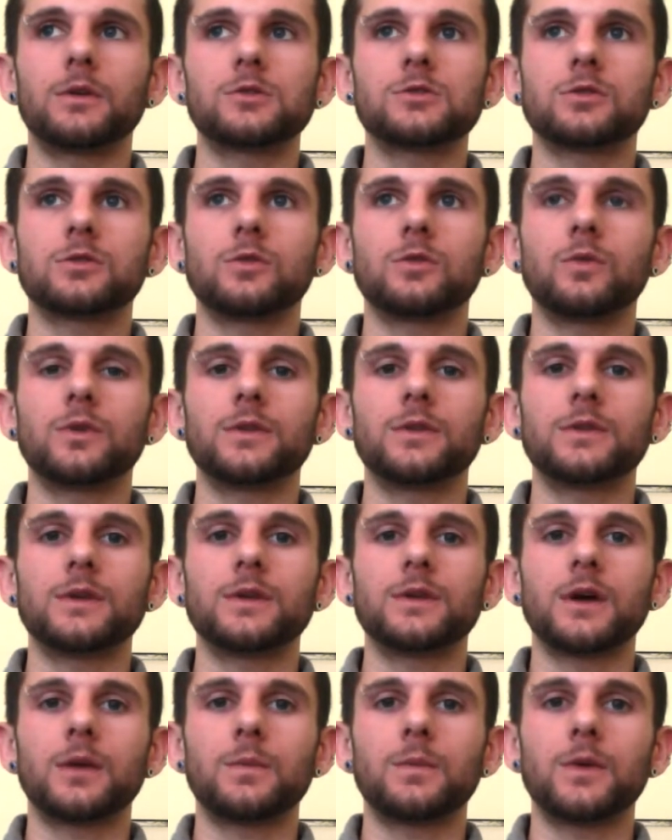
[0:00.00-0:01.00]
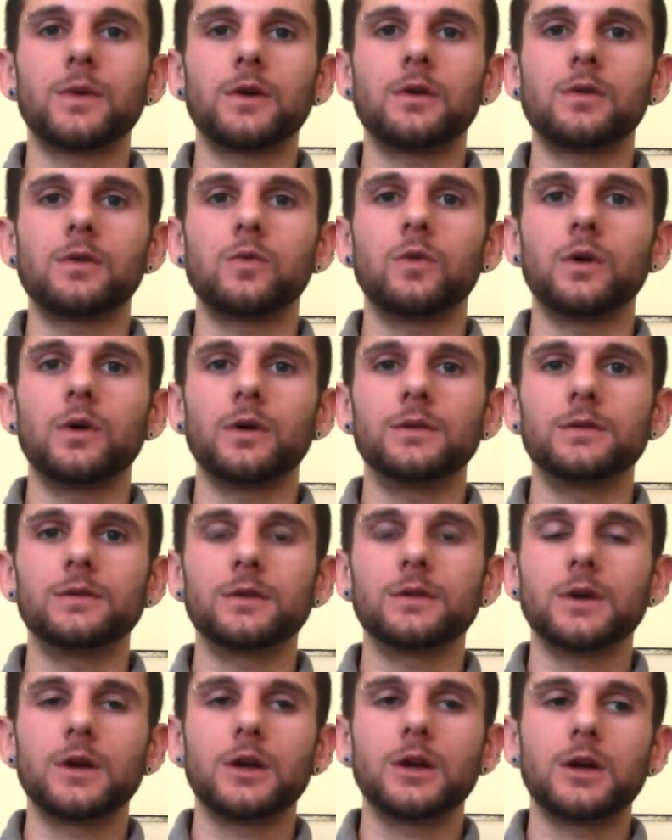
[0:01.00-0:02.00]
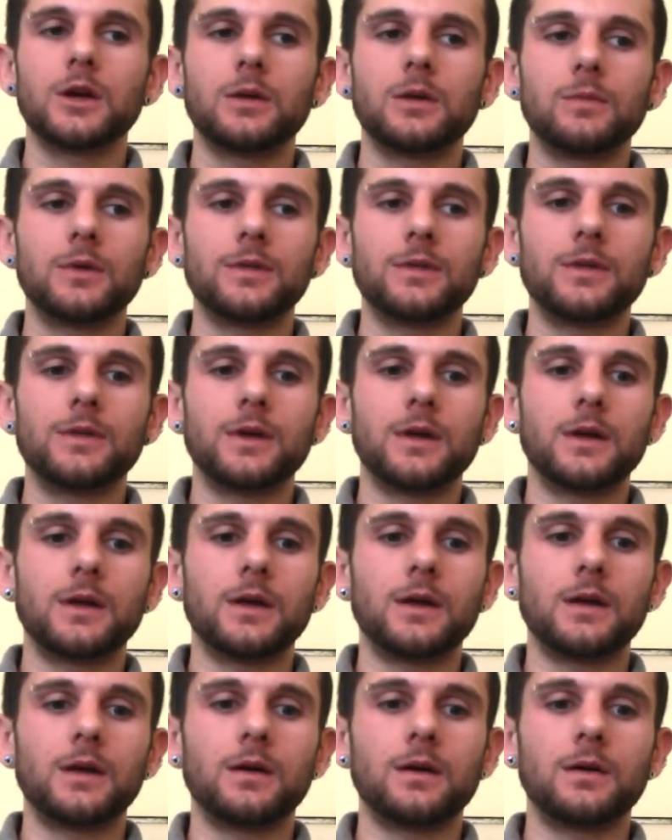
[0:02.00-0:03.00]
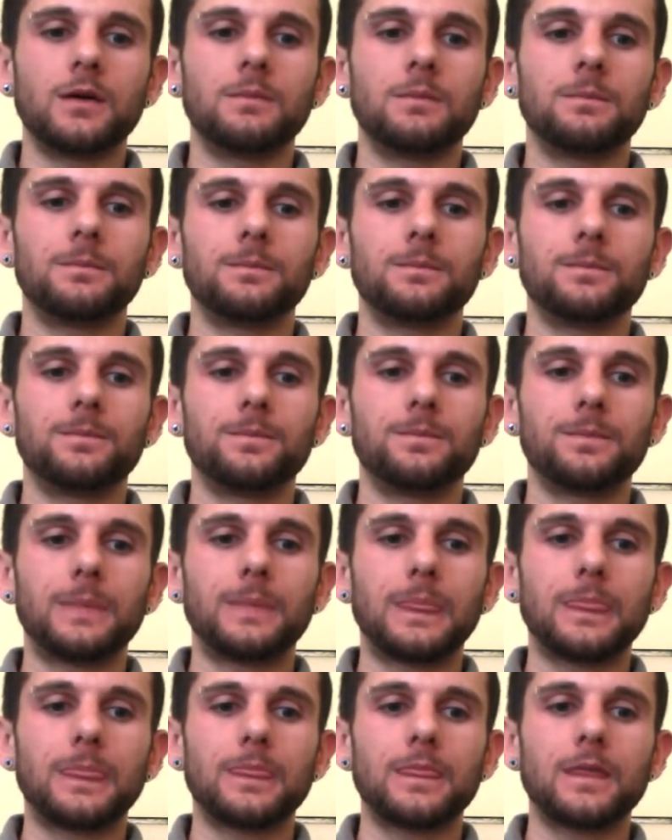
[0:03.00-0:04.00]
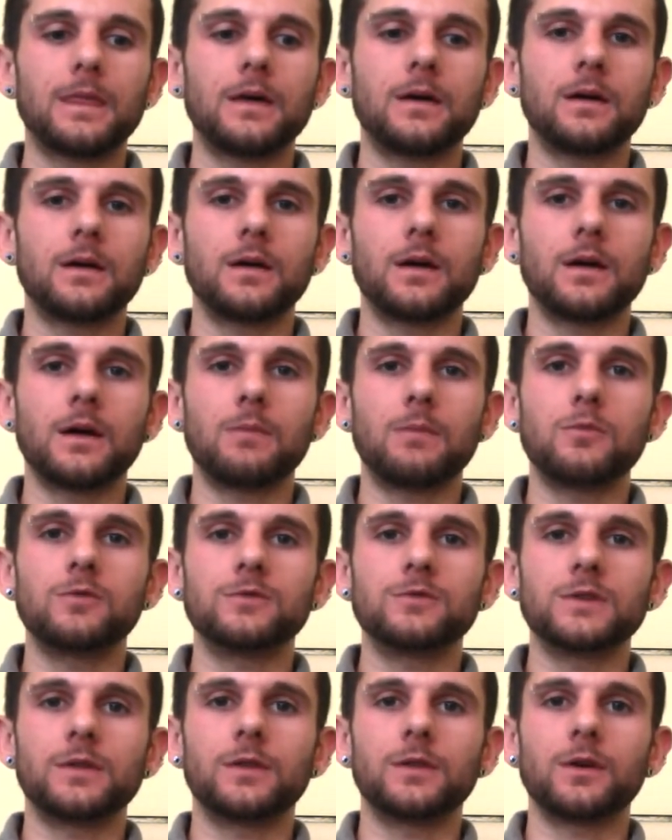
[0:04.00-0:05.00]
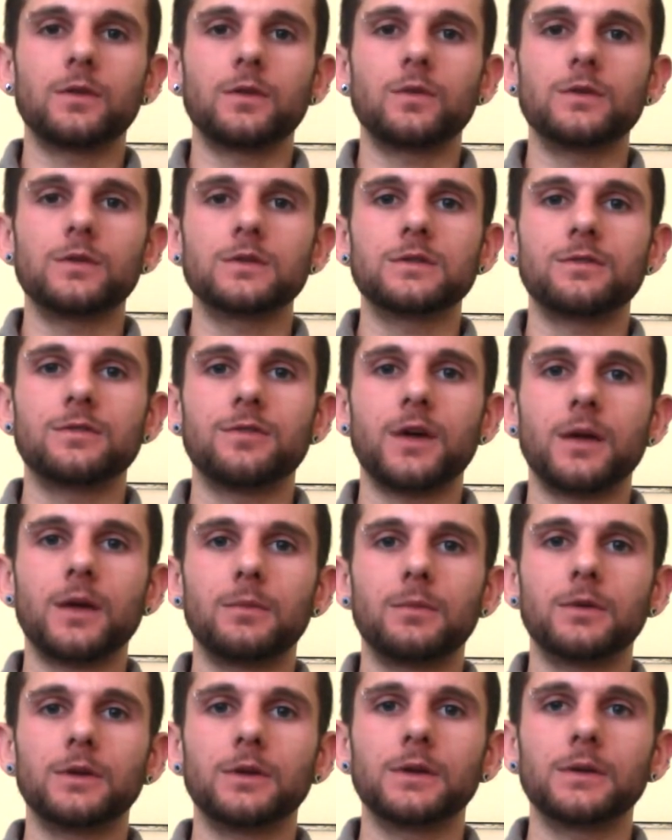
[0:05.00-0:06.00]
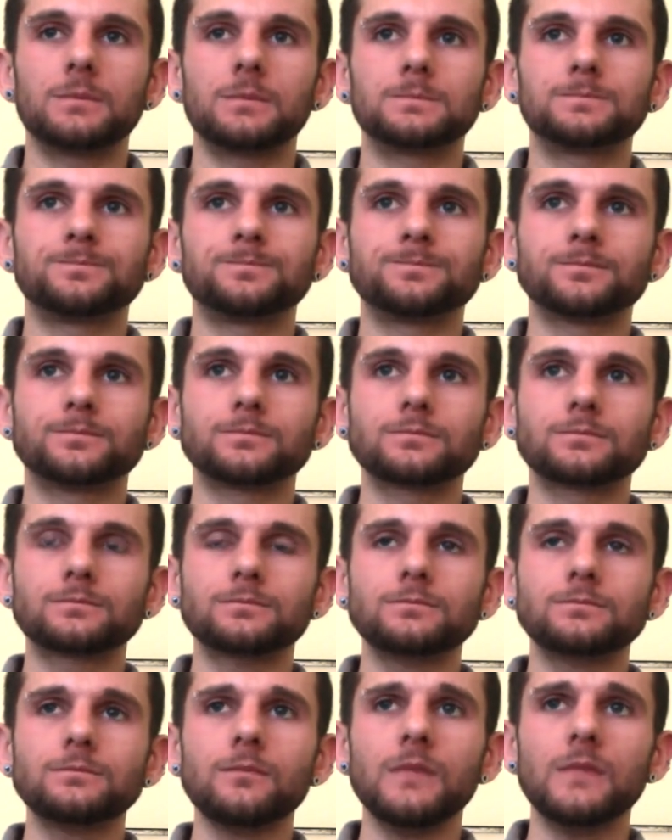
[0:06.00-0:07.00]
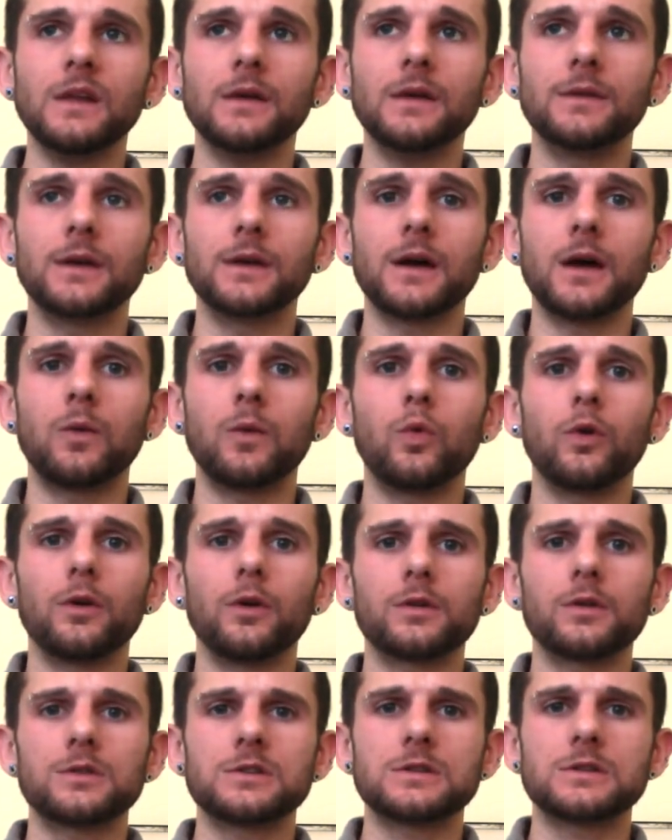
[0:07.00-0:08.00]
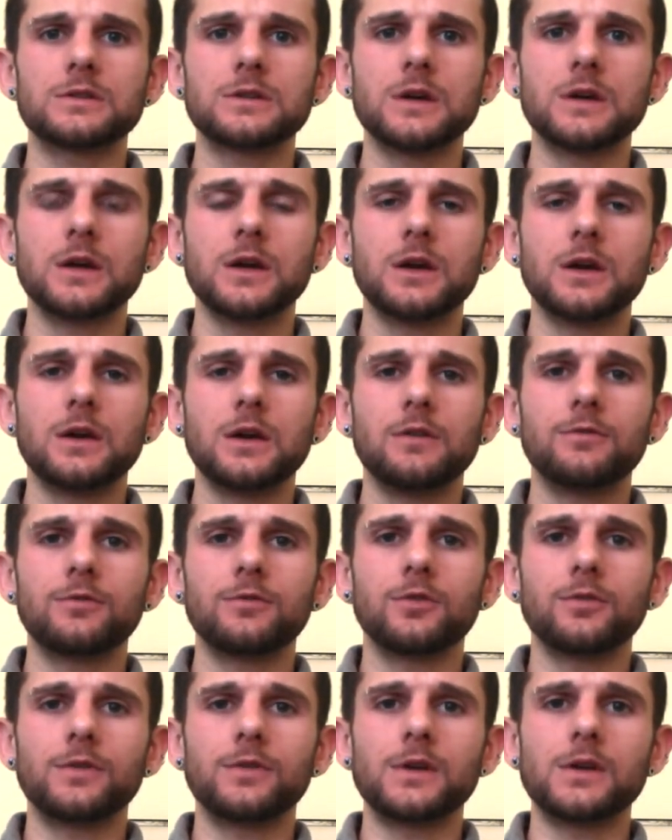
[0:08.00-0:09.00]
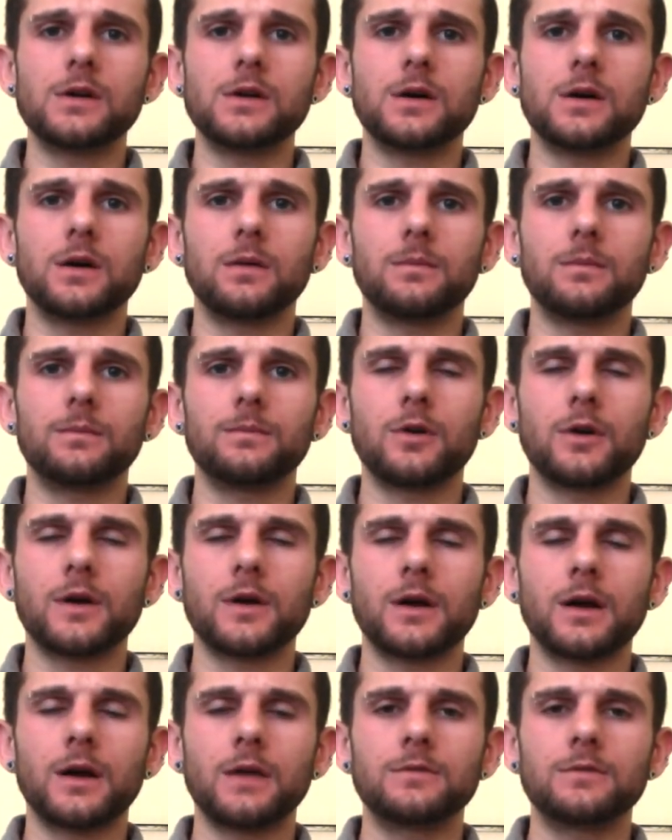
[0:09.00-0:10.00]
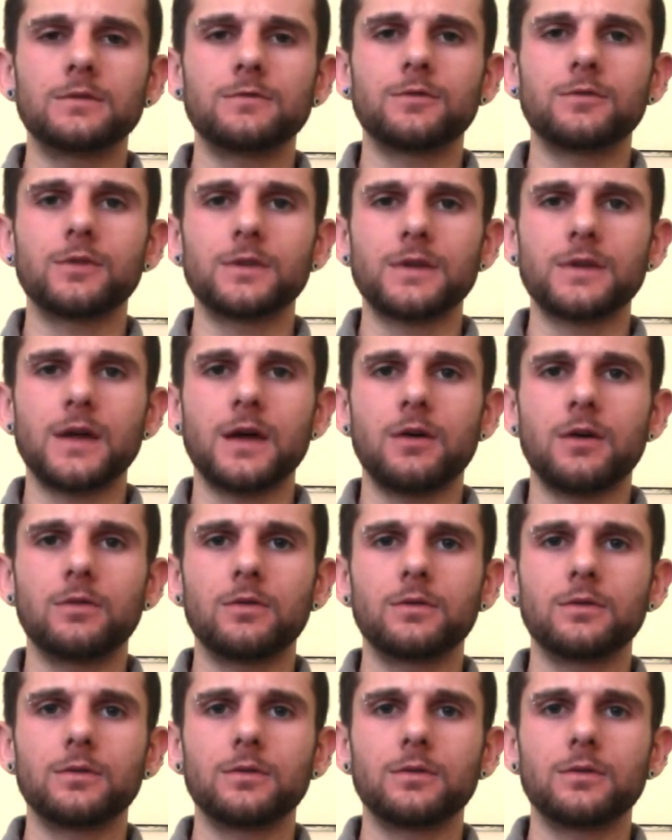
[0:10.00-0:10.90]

sure what the time period was, but then a guy moves in there with his family, and the guy works for the archives for the town.